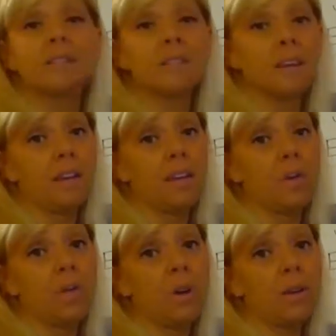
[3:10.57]
this is an
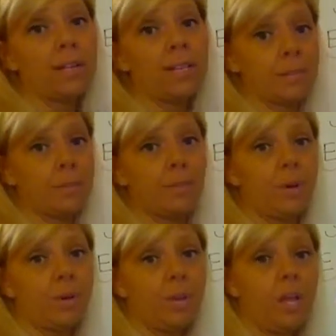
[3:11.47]
inequality
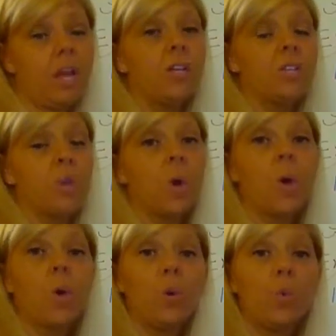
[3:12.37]
symbol.
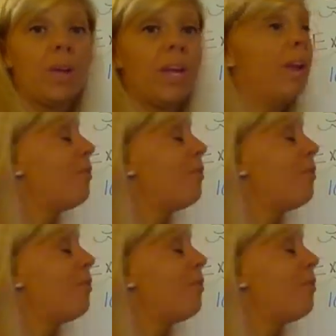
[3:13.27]
So we